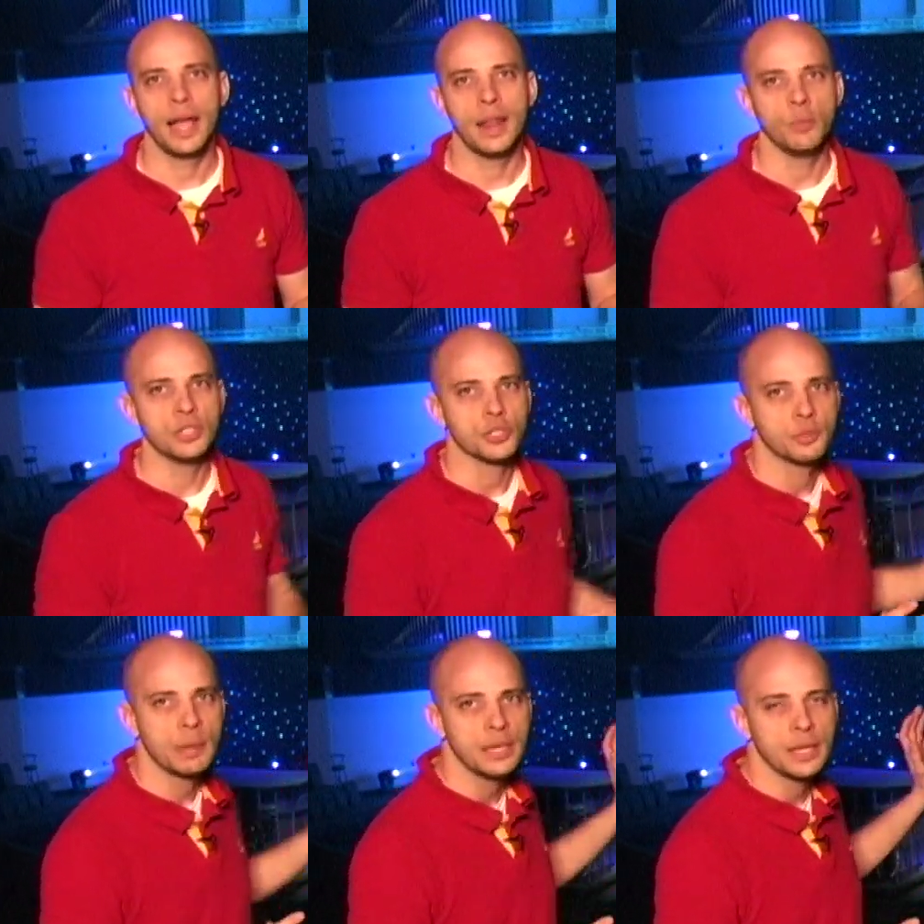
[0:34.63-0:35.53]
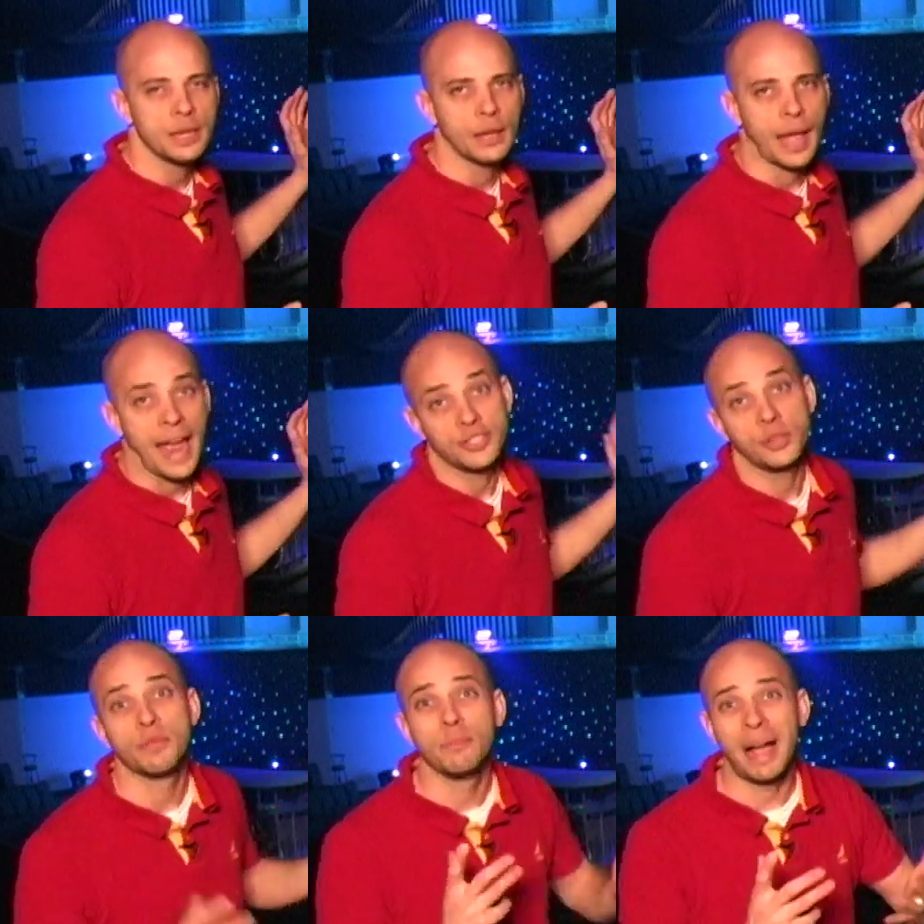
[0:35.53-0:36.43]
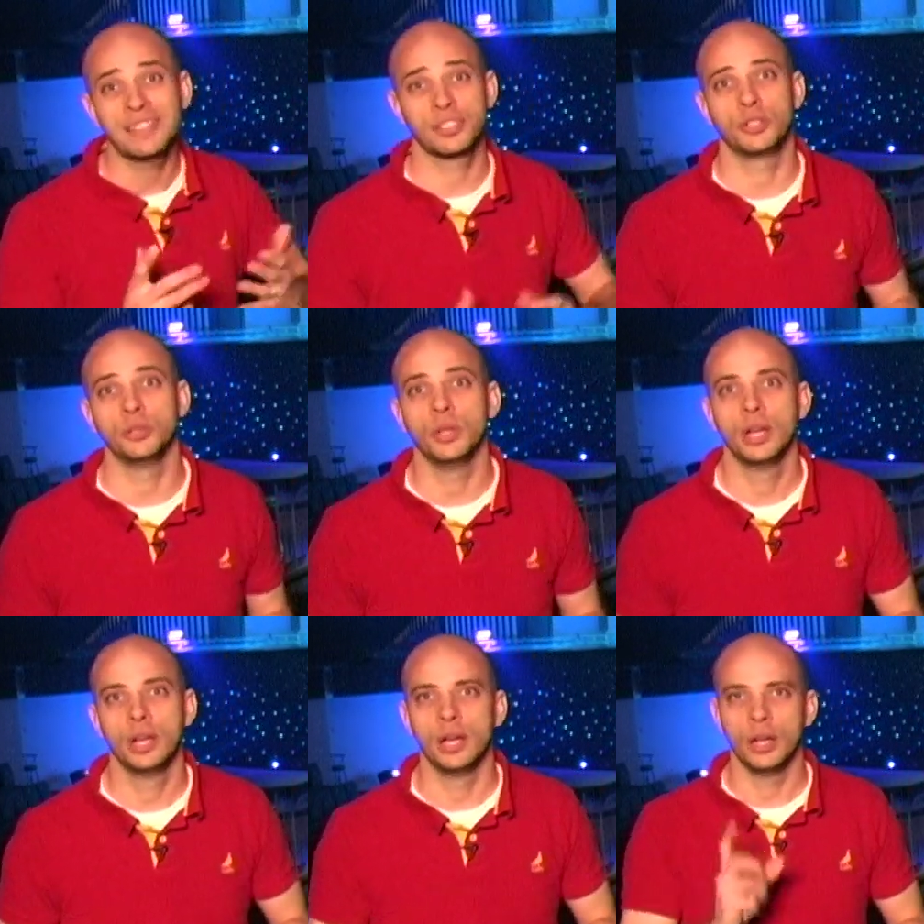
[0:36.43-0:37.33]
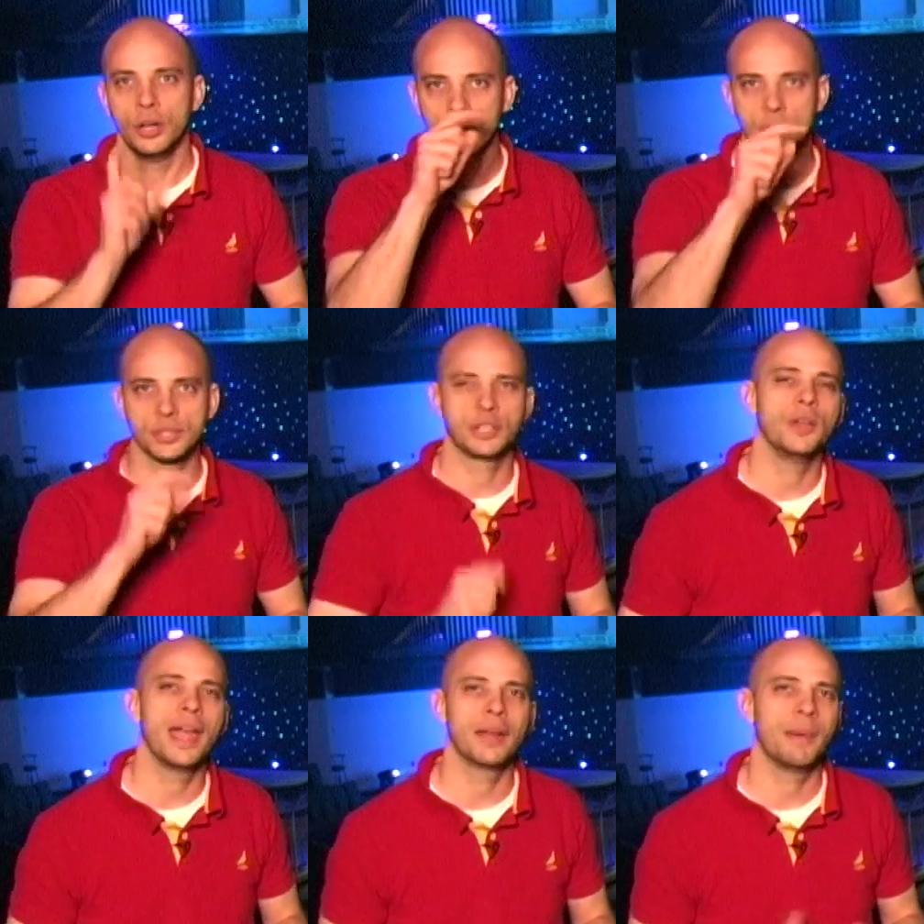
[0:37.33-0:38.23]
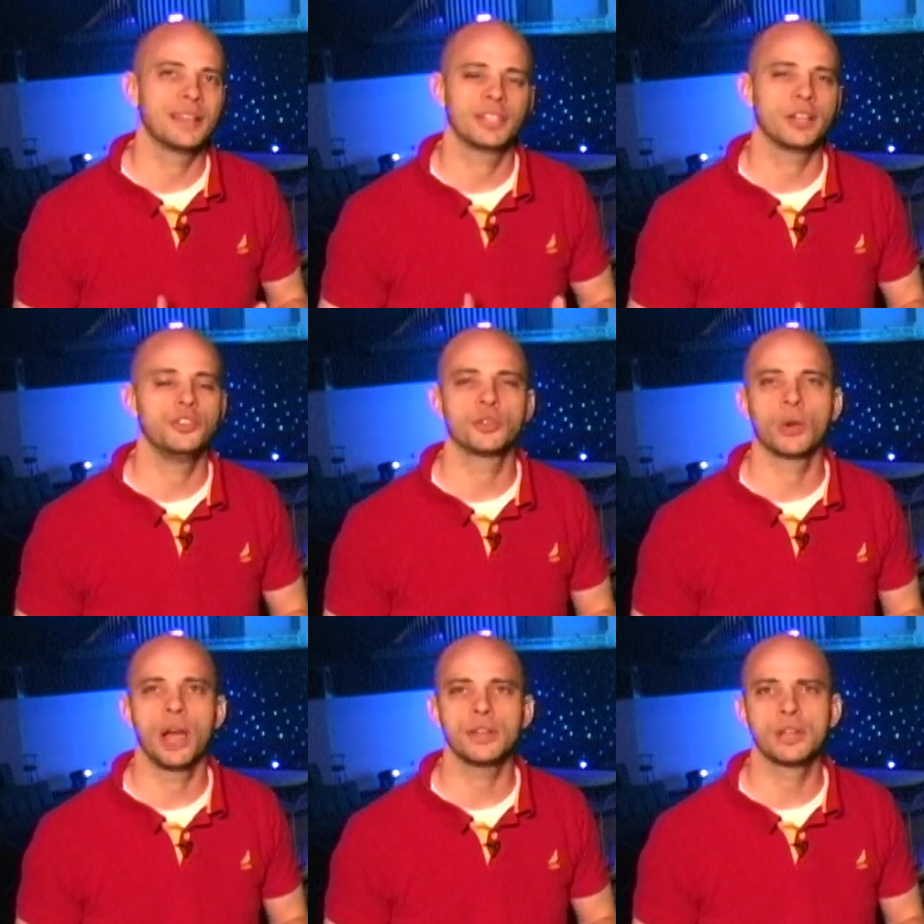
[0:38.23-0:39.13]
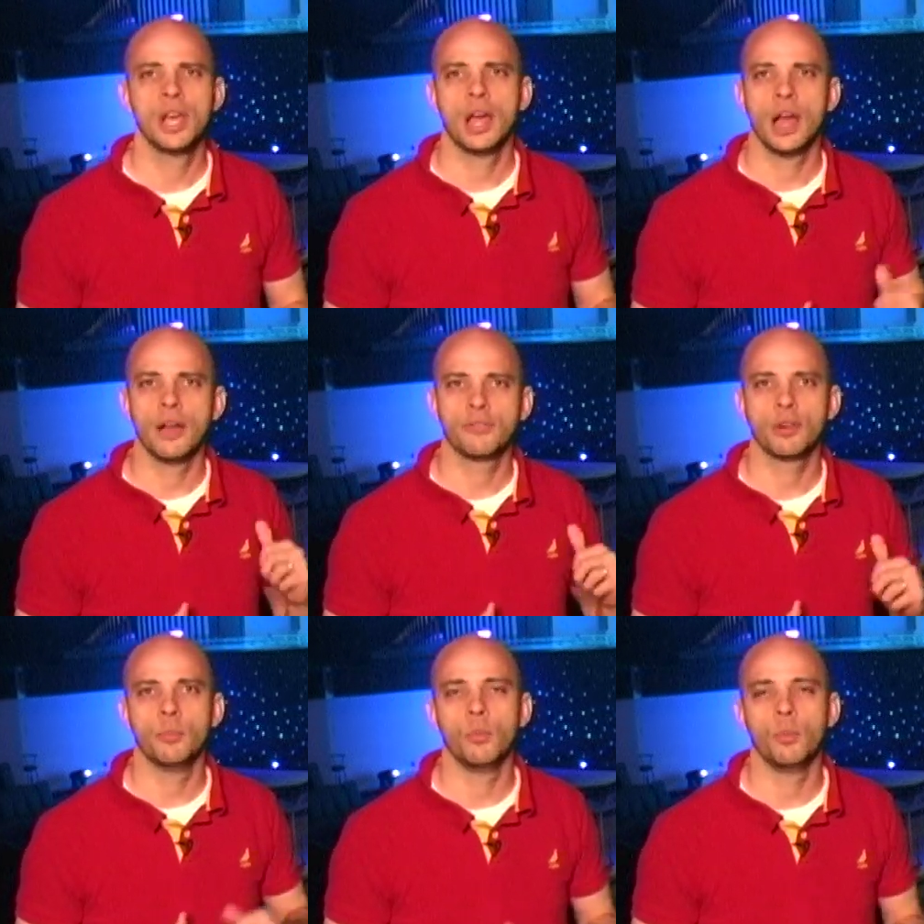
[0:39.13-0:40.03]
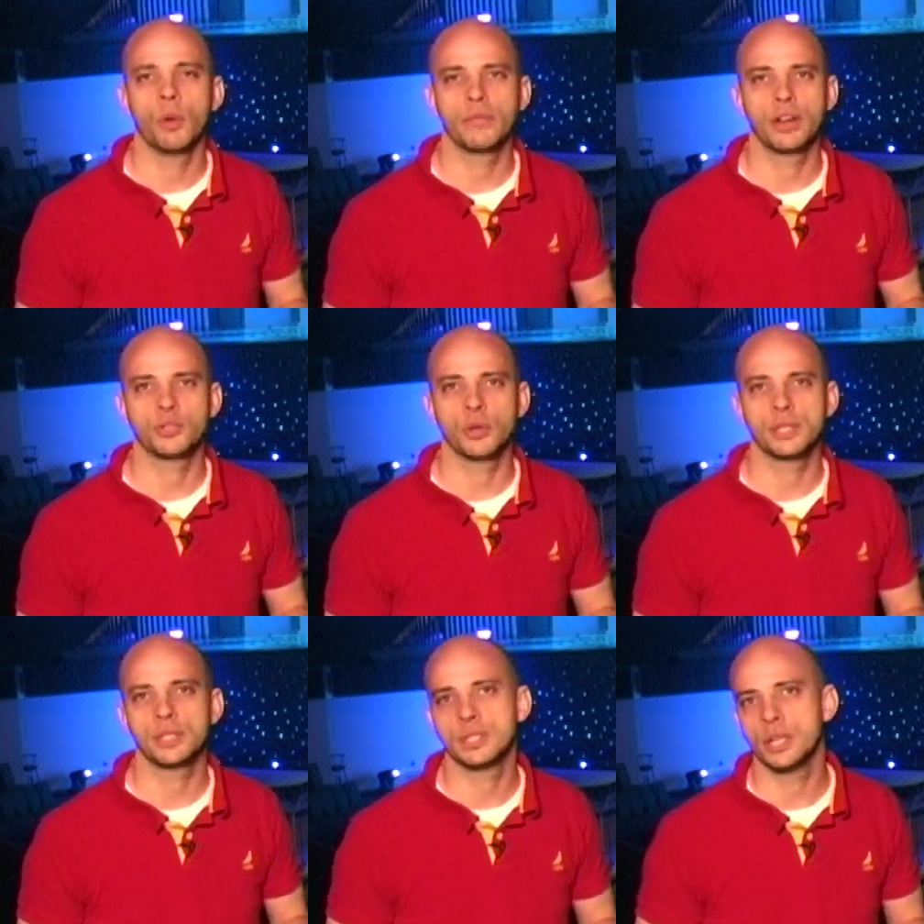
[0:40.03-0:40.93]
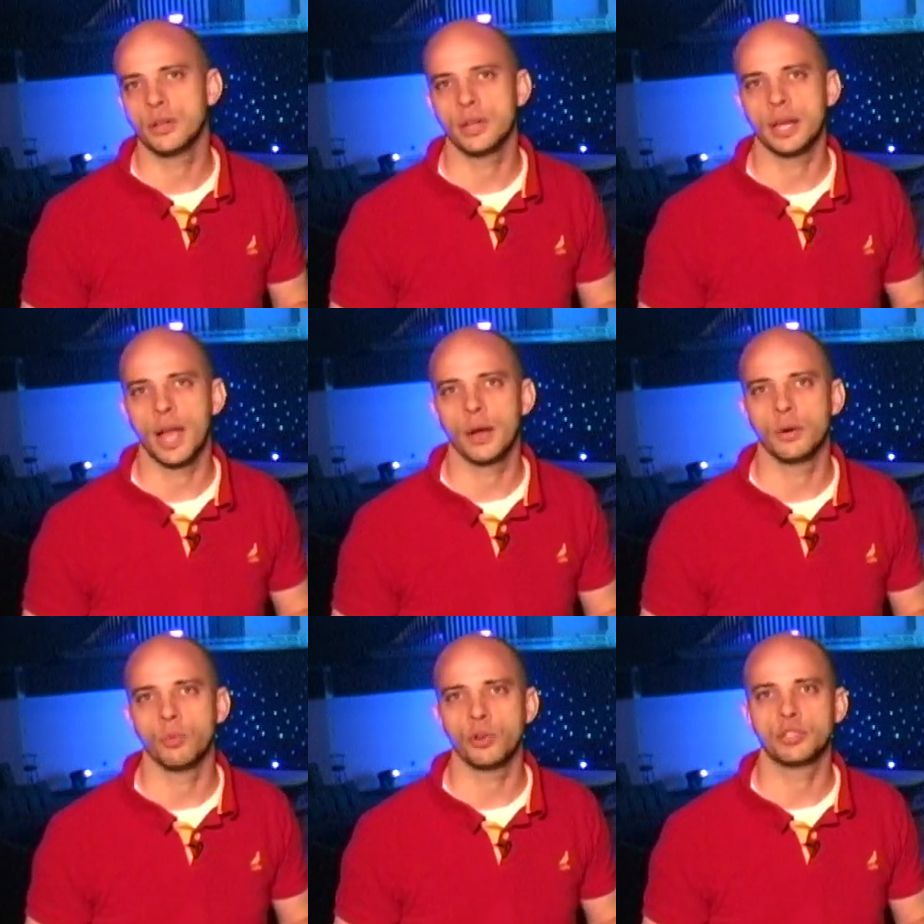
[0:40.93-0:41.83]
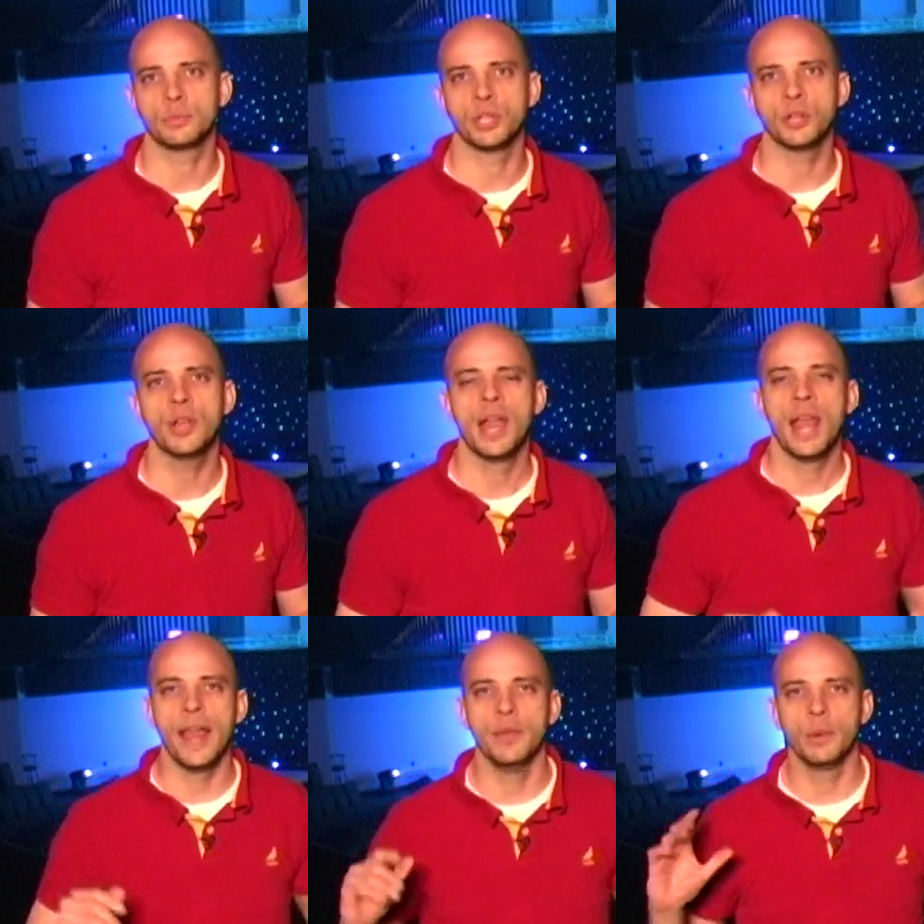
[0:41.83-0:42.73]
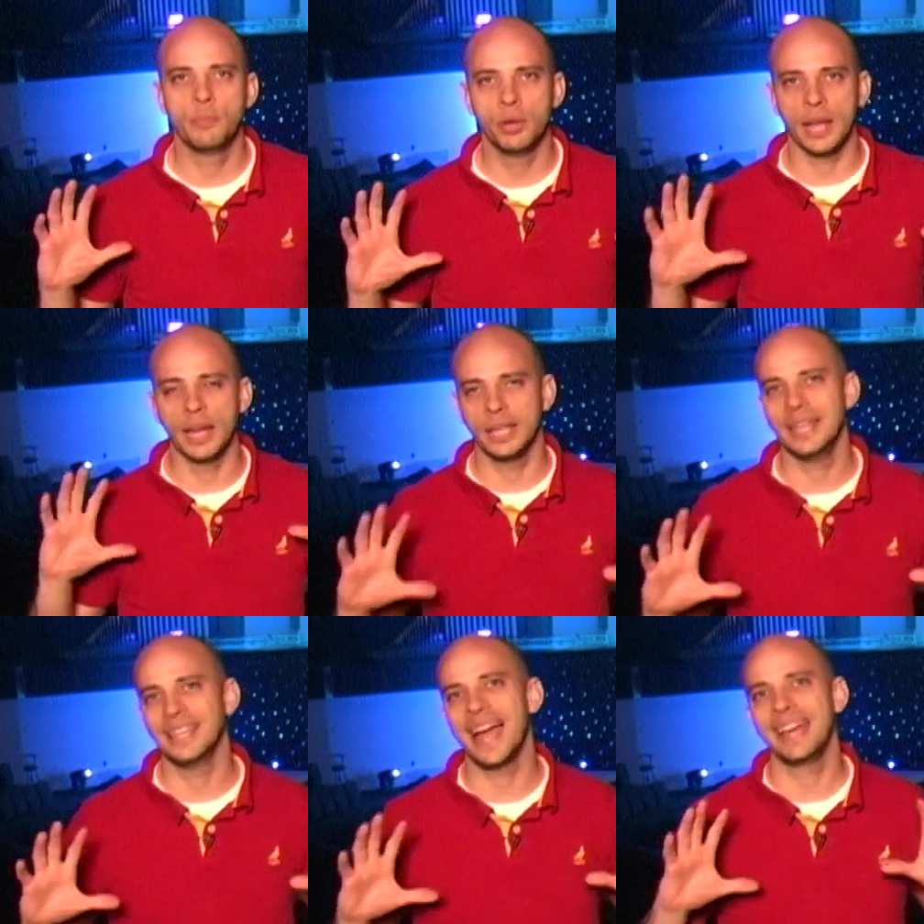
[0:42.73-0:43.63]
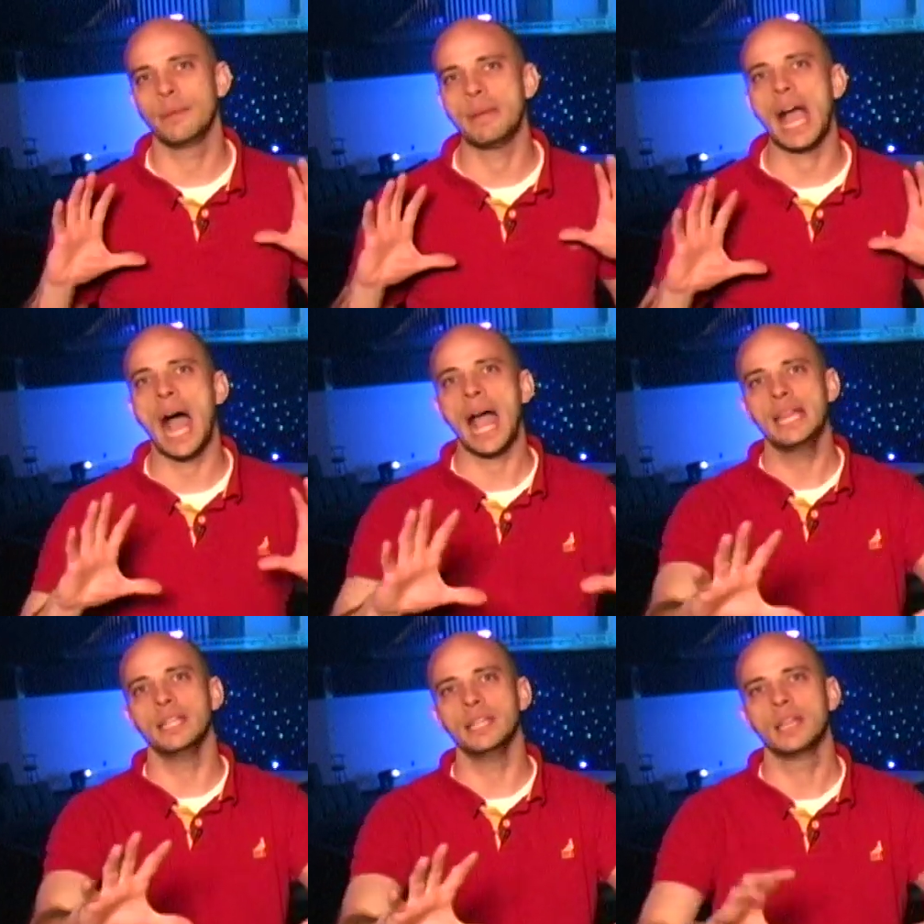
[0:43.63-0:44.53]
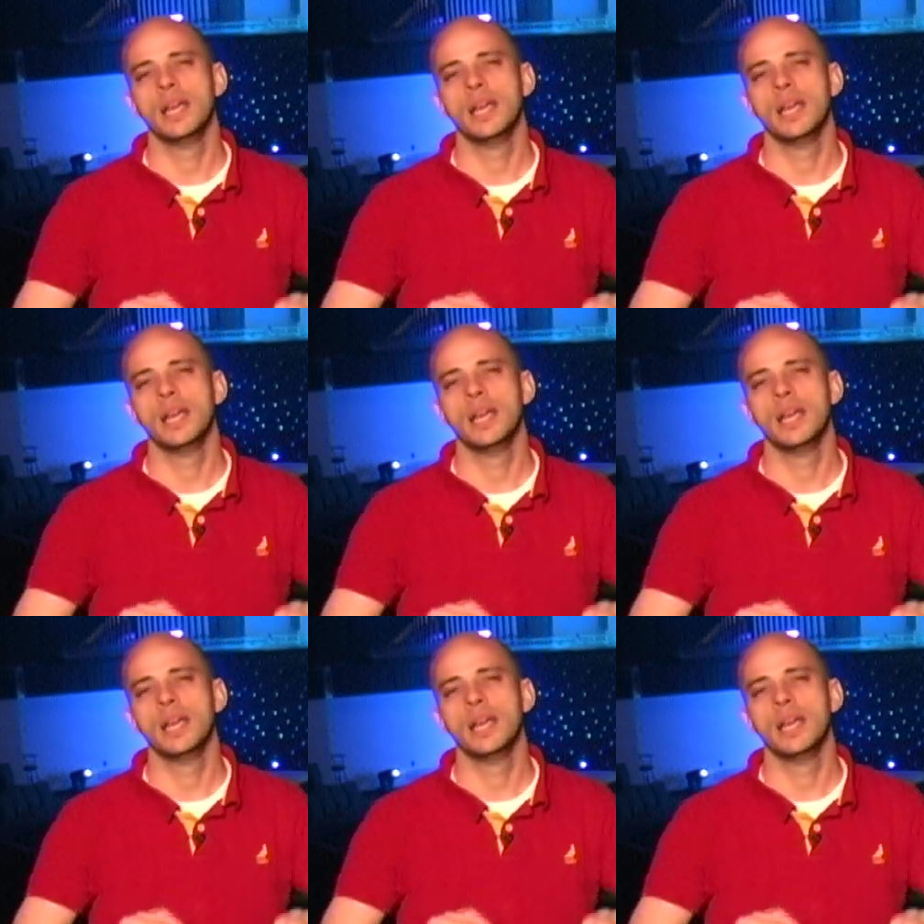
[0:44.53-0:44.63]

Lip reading: And we suspended it actually from bicycle hooks, like you hang a bicycle in your garage, from one of our trusses here in our worship center. And then we put LED lighting behind it,